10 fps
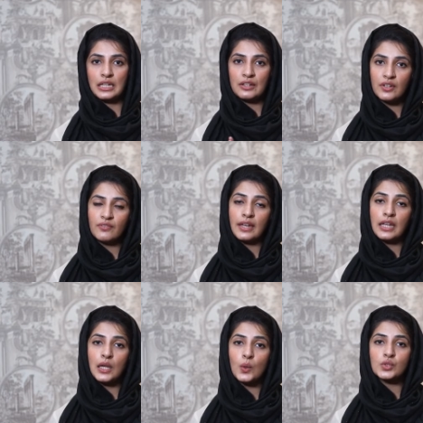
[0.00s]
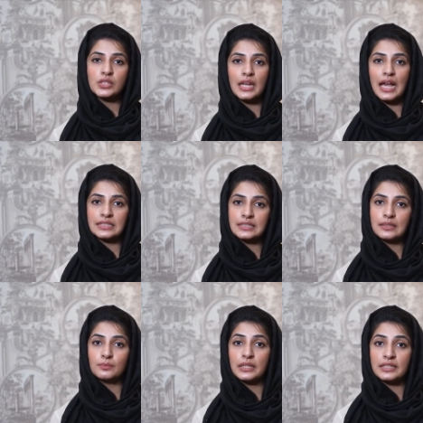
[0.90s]
Even when he or she hasn't
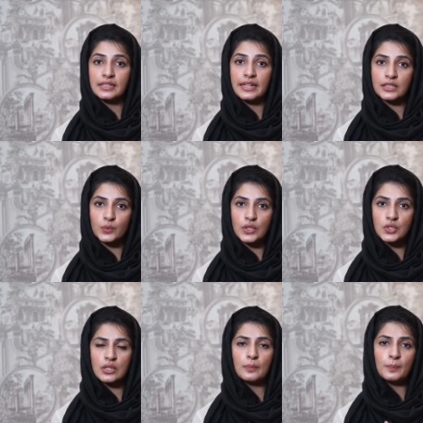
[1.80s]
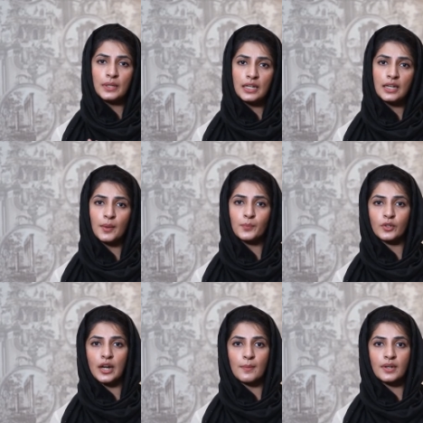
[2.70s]
completed graduation, being a
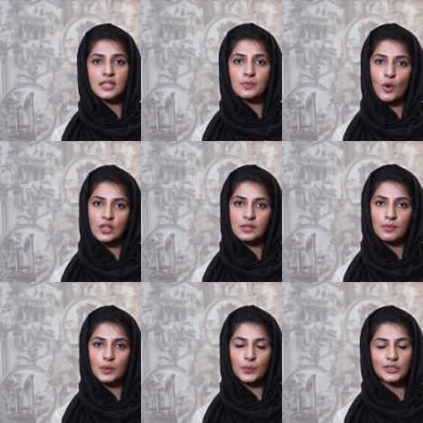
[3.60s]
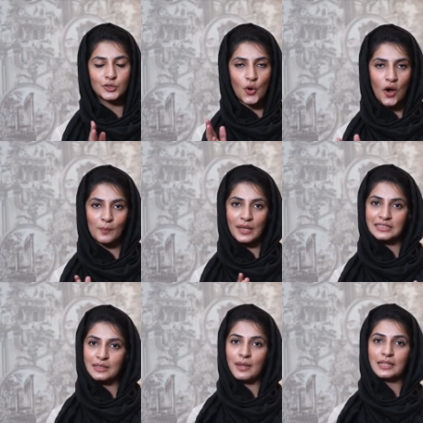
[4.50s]
programmer is possible with strong
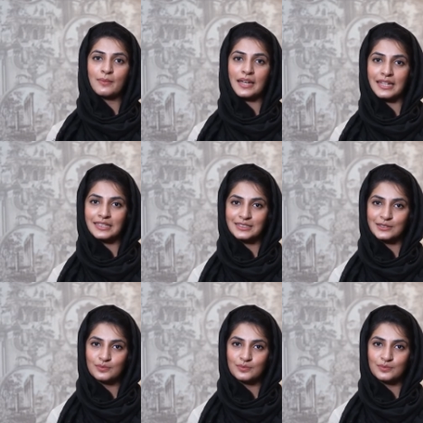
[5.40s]
base in mathematics.